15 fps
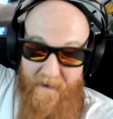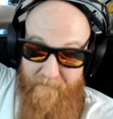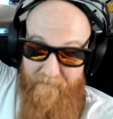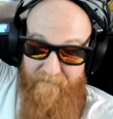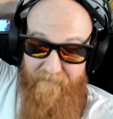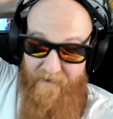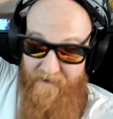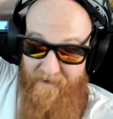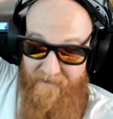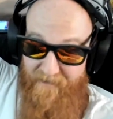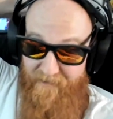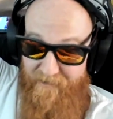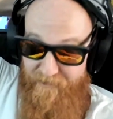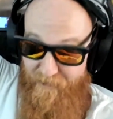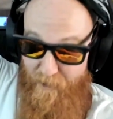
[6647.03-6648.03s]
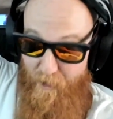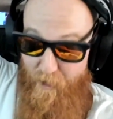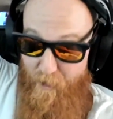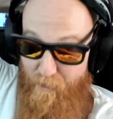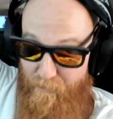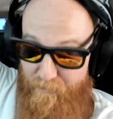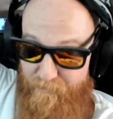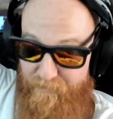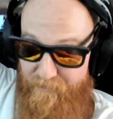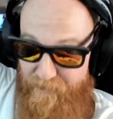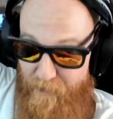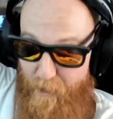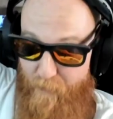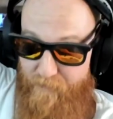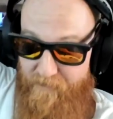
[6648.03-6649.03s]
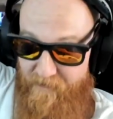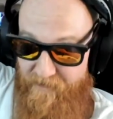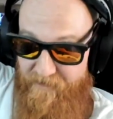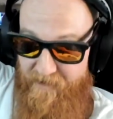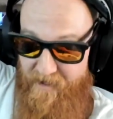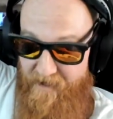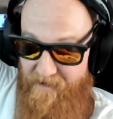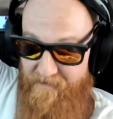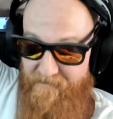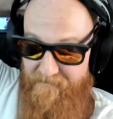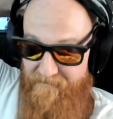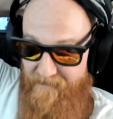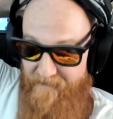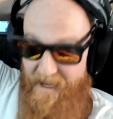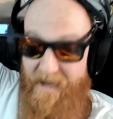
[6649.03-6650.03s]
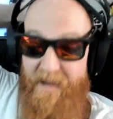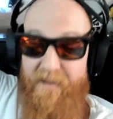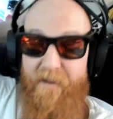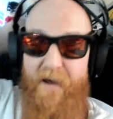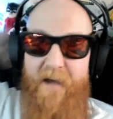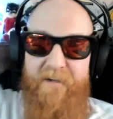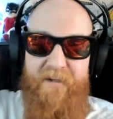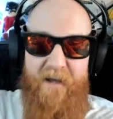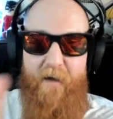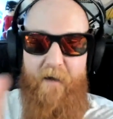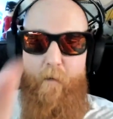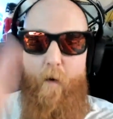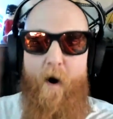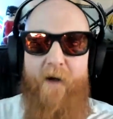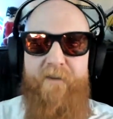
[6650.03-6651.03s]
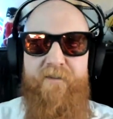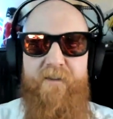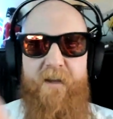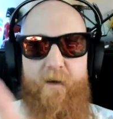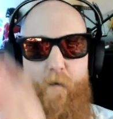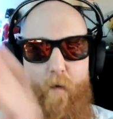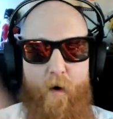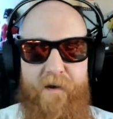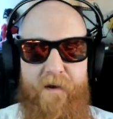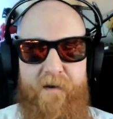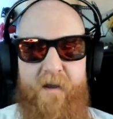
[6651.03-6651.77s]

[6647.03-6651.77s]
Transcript: fucking so stoked to see. Like, and then actually, I watched like one